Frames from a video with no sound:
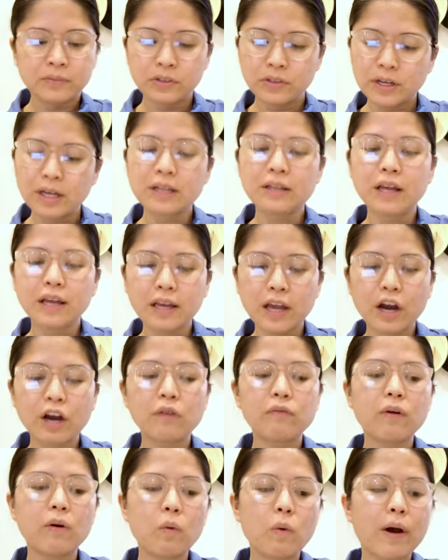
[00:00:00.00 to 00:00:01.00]
you can take care
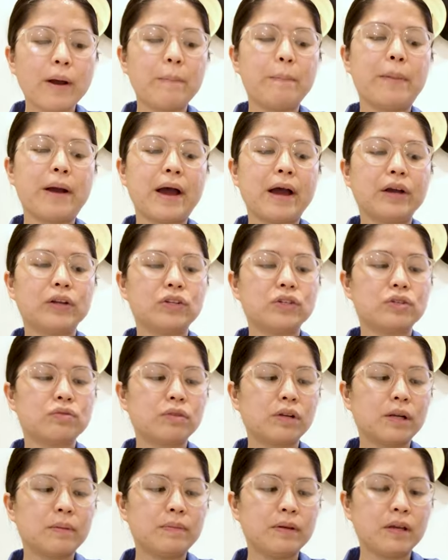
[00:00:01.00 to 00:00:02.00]
of a white bag. Just
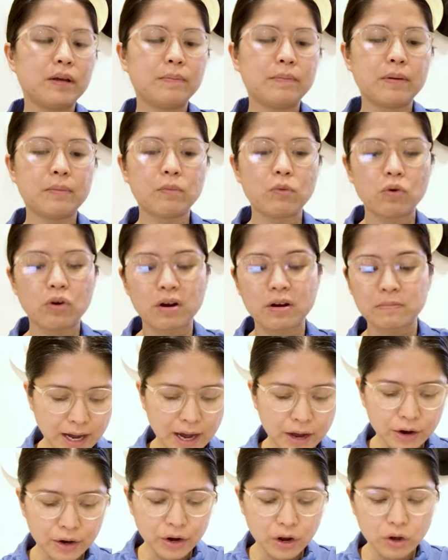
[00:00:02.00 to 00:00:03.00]
really be a bit more,
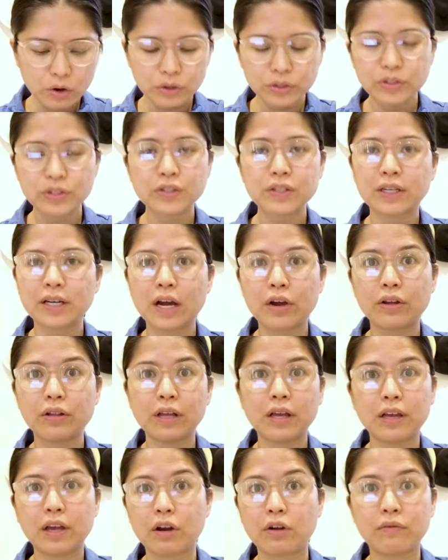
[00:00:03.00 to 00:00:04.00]
I don't know. It's just like how you
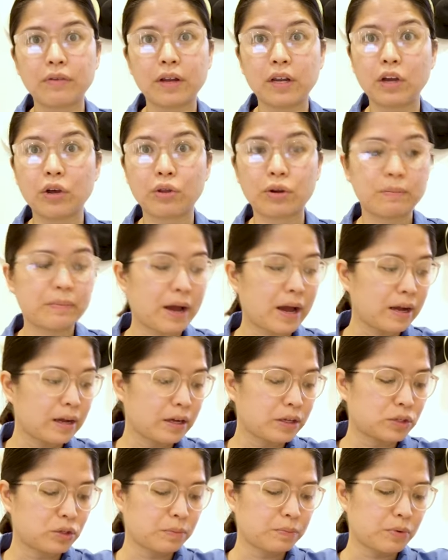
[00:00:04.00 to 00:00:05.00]
take care of any other bag,
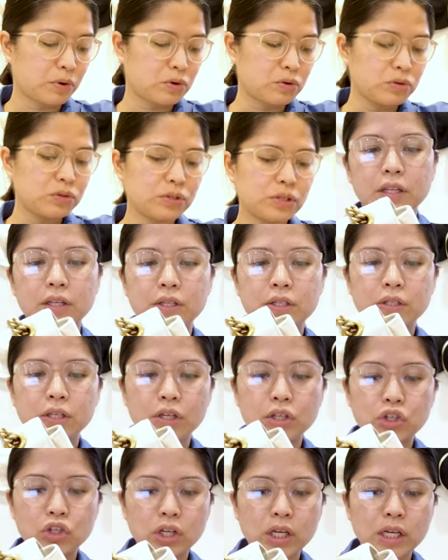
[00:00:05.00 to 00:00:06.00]
I suppose. The
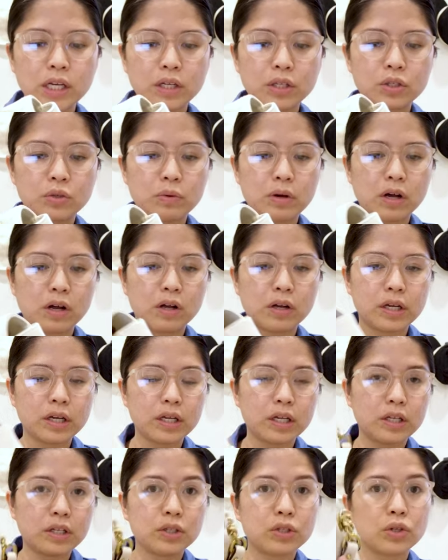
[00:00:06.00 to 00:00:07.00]
stitching as well
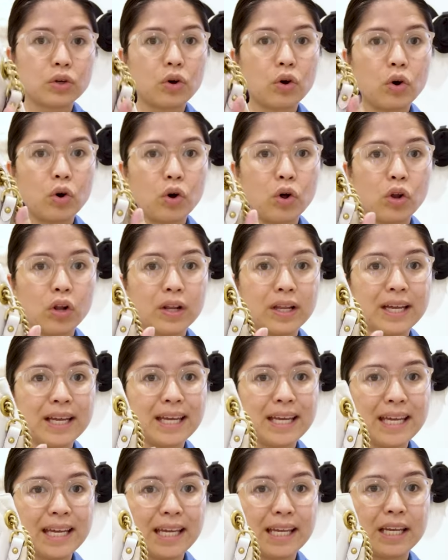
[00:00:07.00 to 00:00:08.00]
is all
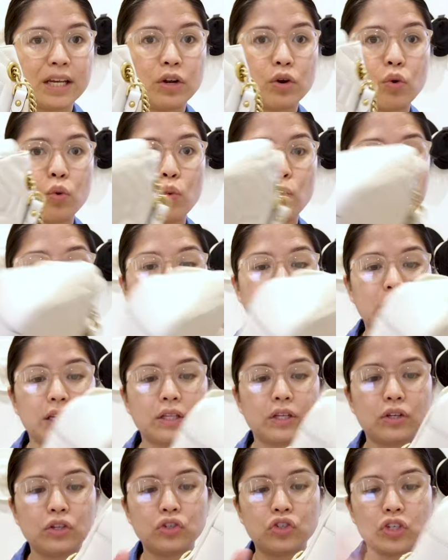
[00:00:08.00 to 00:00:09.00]
in white,
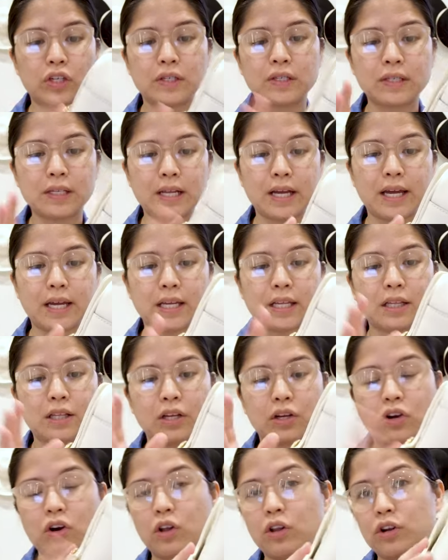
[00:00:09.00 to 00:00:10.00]
just like
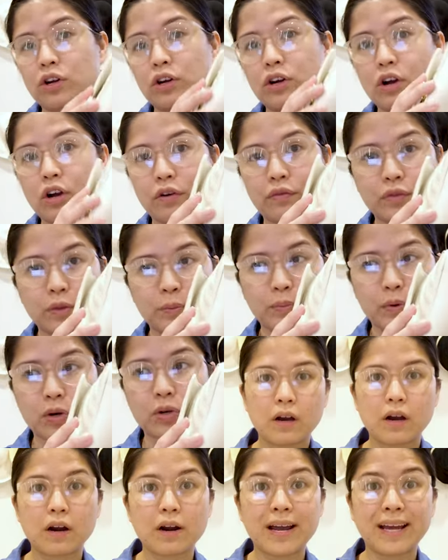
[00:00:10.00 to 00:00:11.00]
the color of the purse.
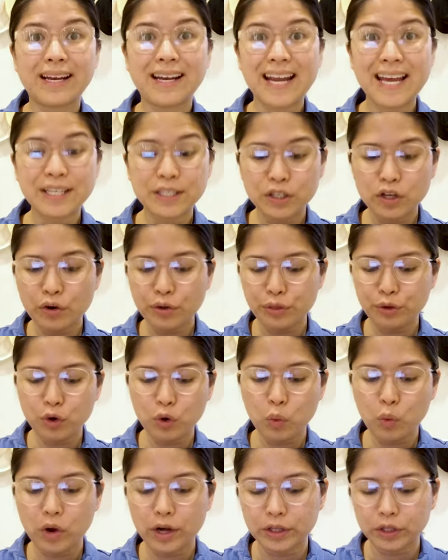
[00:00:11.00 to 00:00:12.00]
All right, let's go
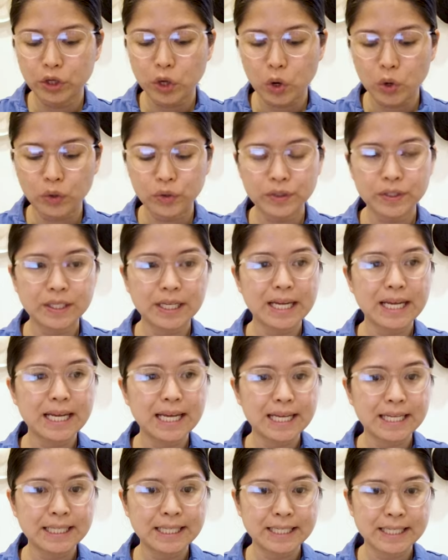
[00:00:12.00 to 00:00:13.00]
through what goes
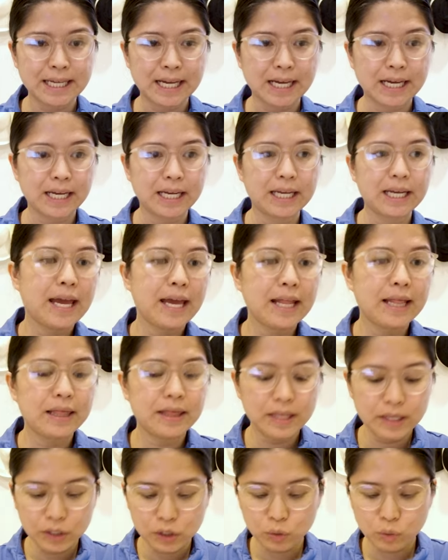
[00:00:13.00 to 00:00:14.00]
inside.
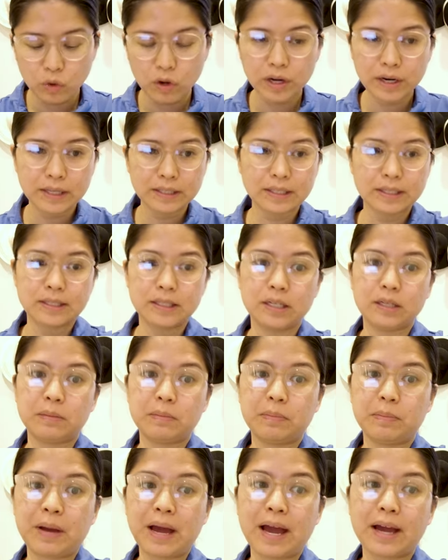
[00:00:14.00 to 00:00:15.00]
And this one, as I said,
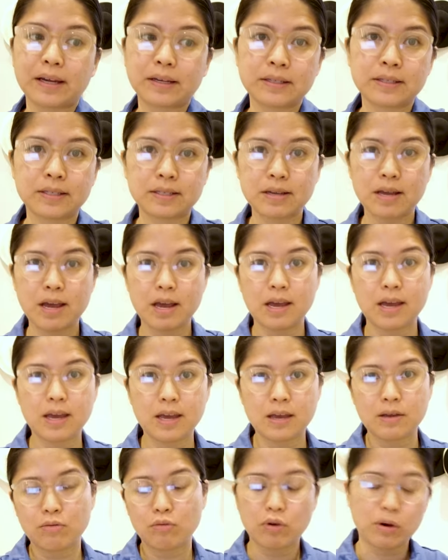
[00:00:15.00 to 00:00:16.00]
packs
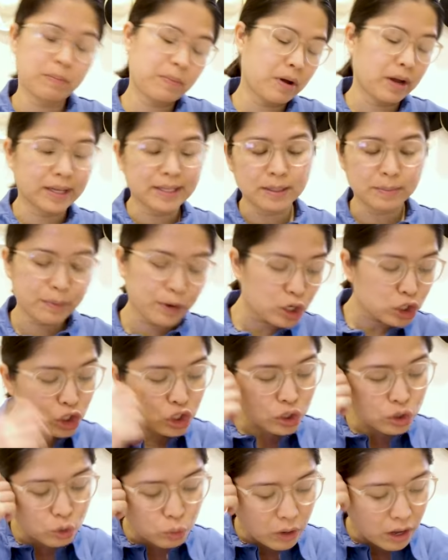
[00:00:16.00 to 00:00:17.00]
a punch
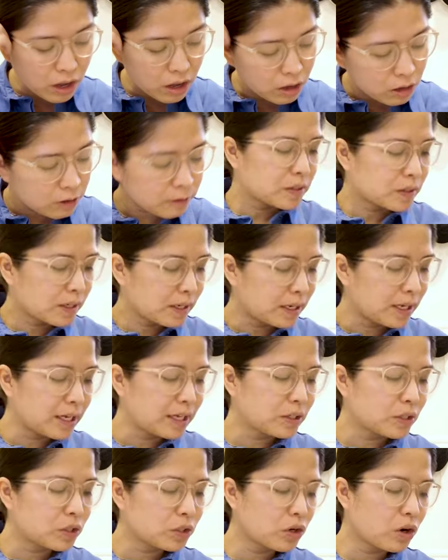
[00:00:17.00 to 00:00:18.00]
as well. So
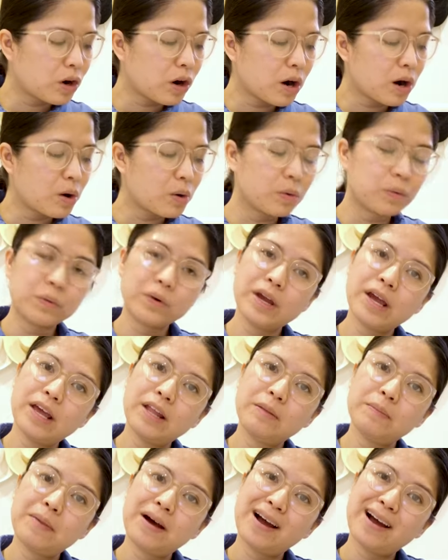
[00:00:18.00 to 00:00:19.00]
let's start
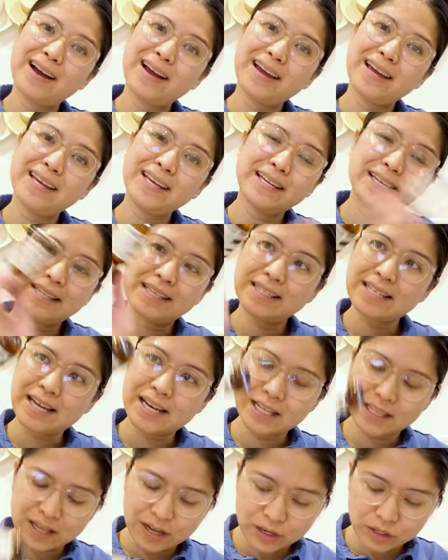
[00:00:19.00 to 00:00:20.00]
with my
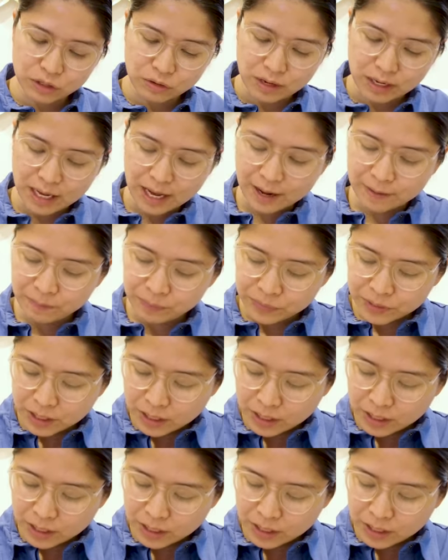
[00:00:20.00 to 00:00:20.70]
sanitizer again.